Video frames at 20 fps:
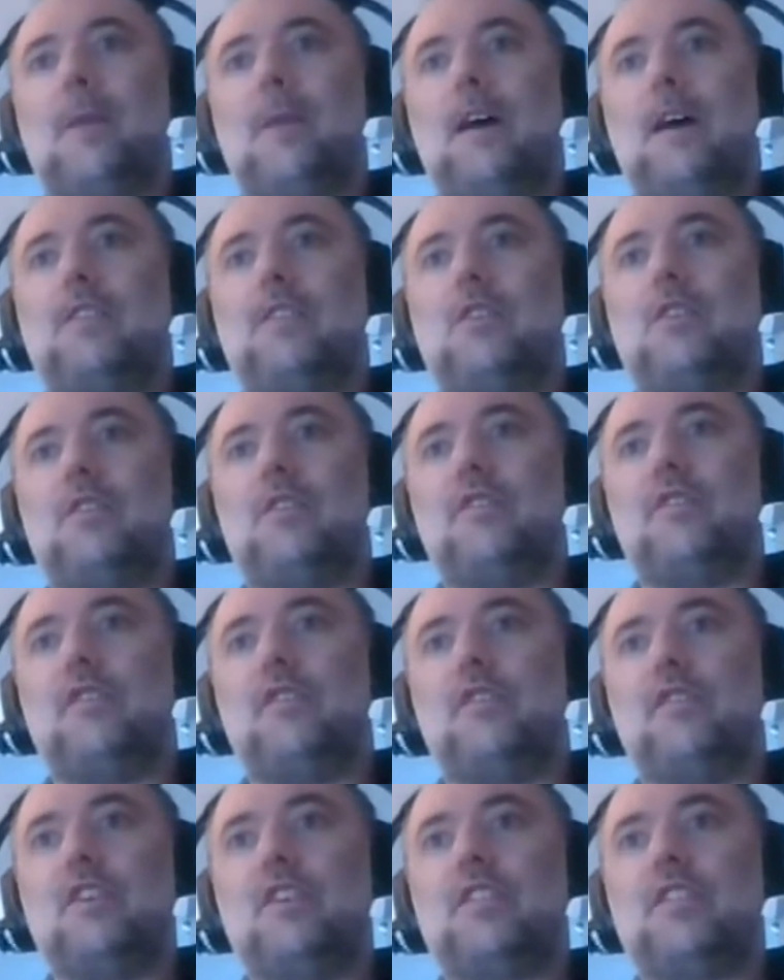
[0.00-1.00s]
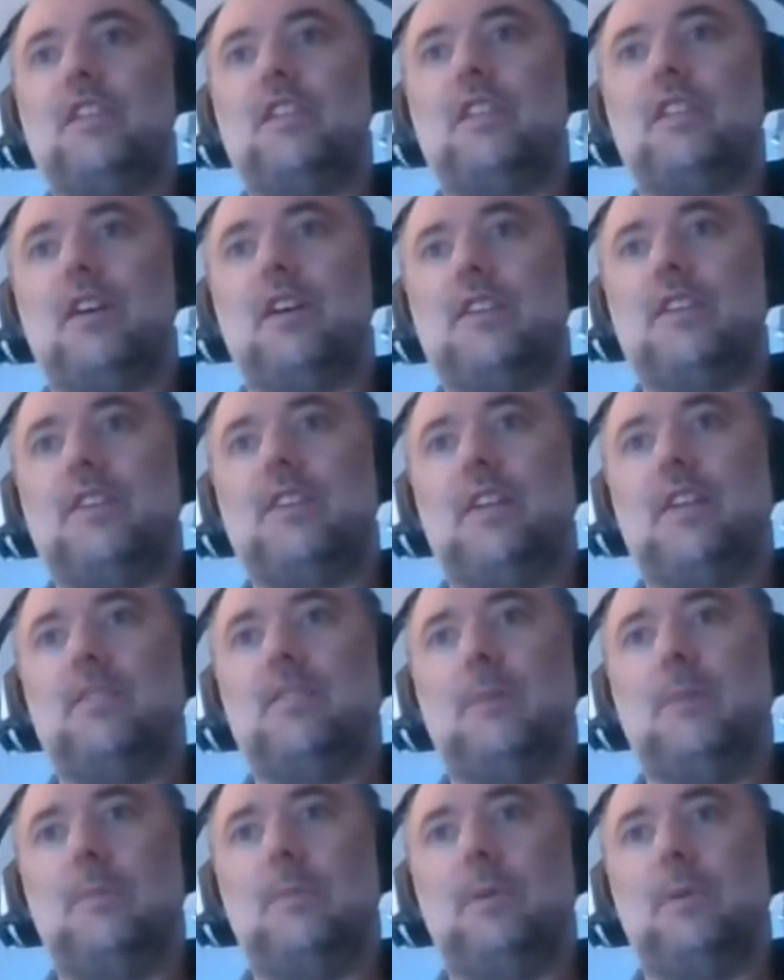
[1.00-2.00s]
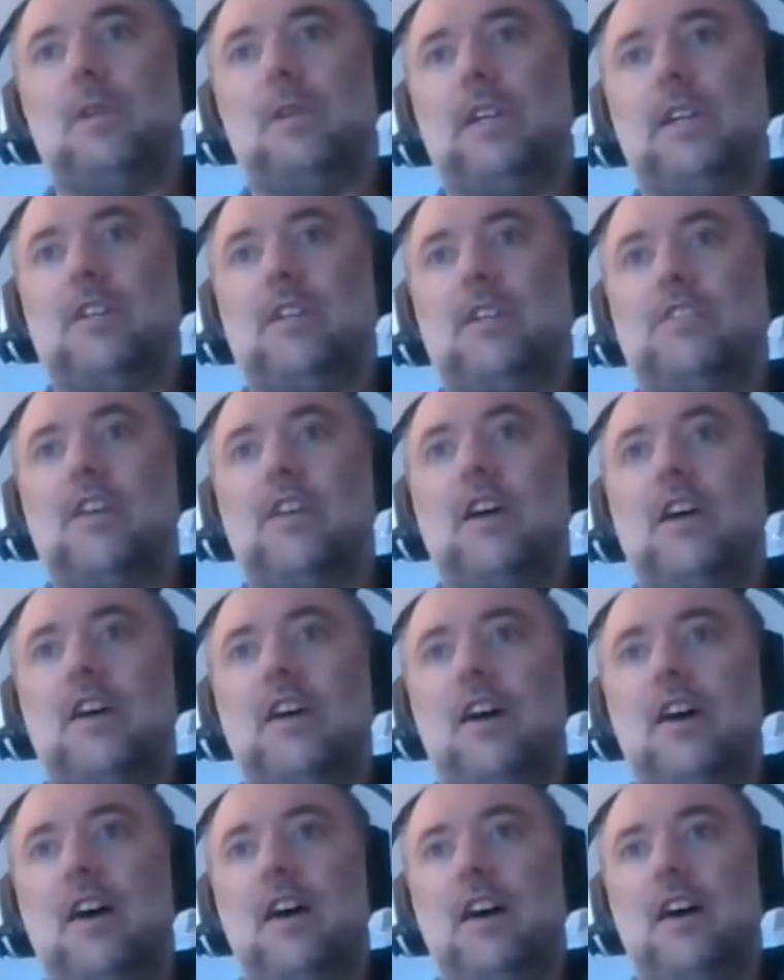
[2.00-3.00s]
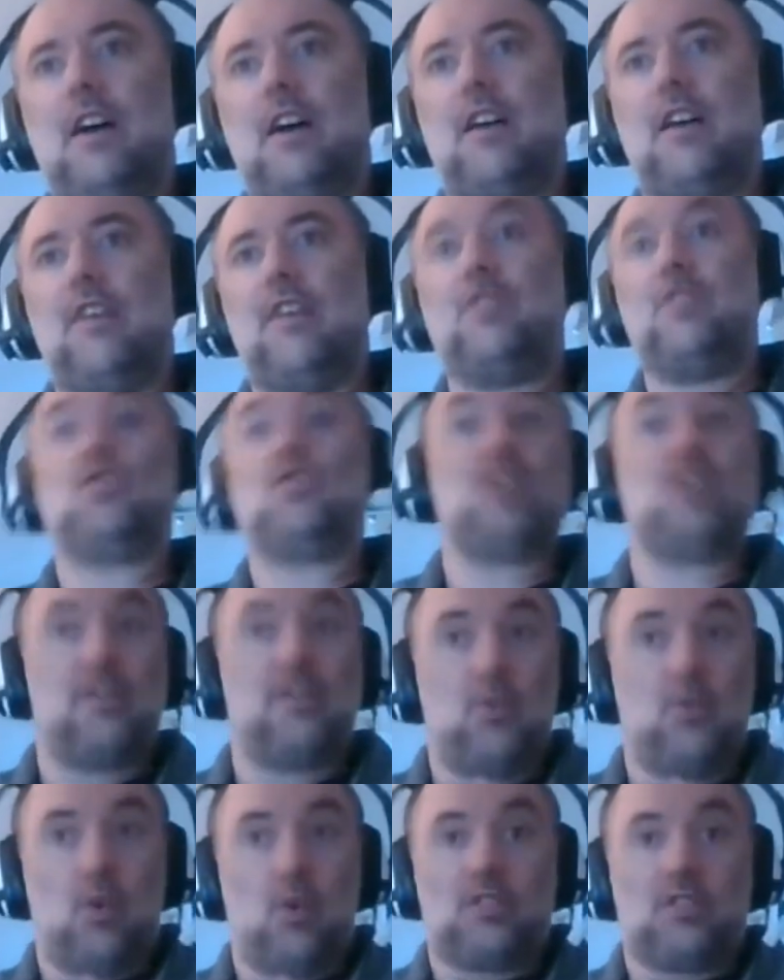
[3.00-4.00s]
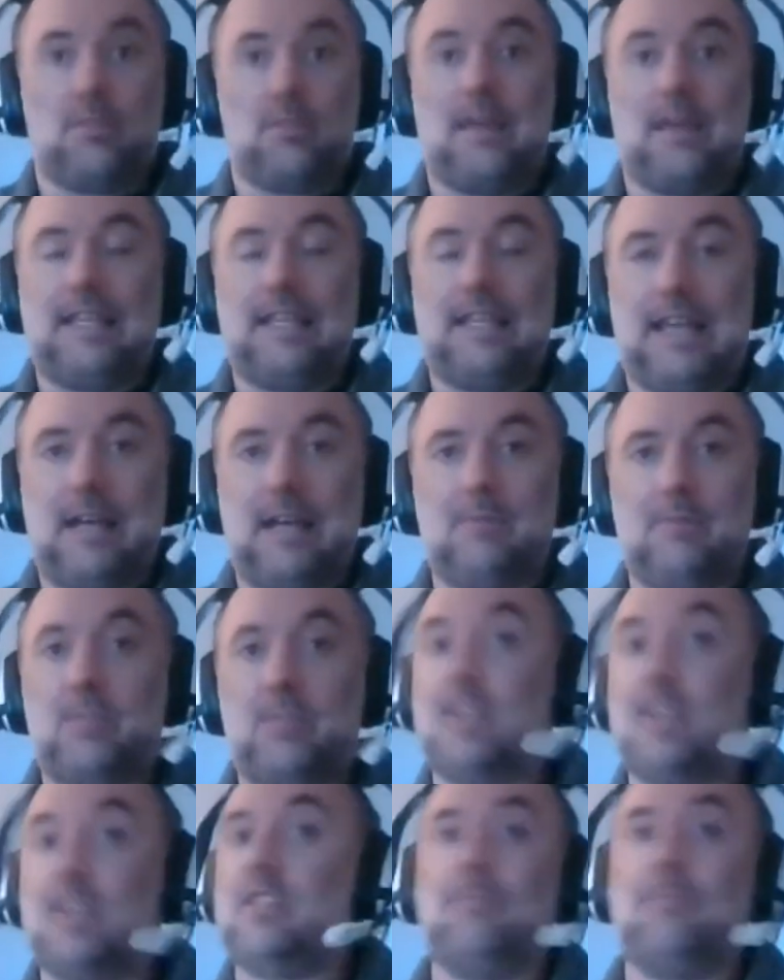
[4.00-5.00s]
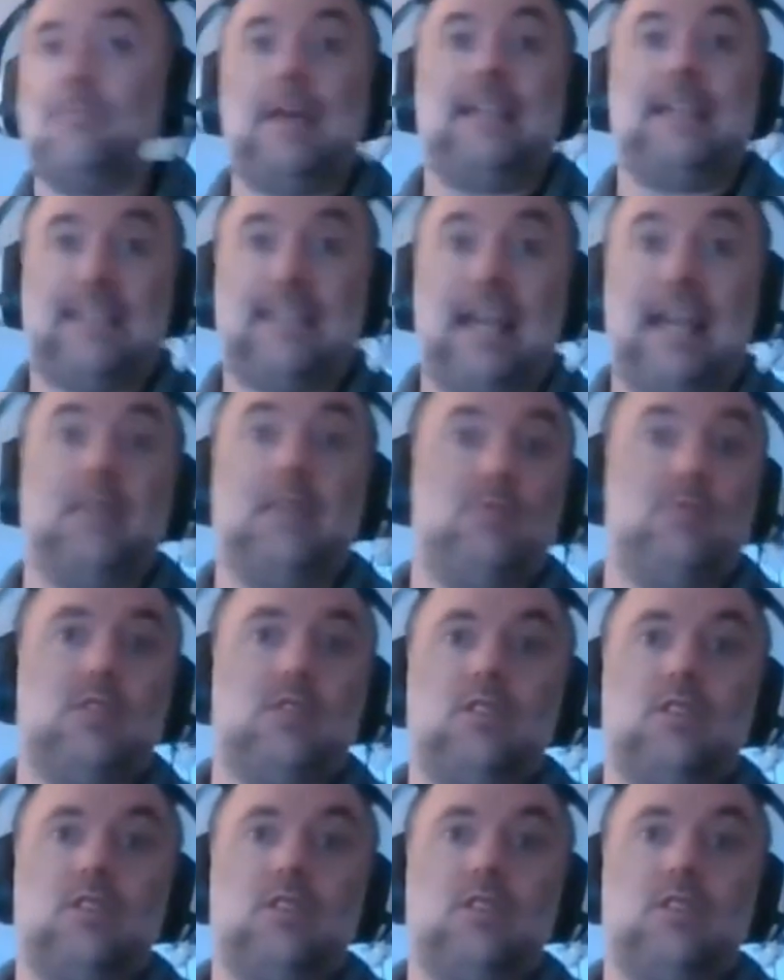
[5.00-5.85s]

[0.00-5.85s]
And so the first thing that I say to people is, if you want to make games, is to make games.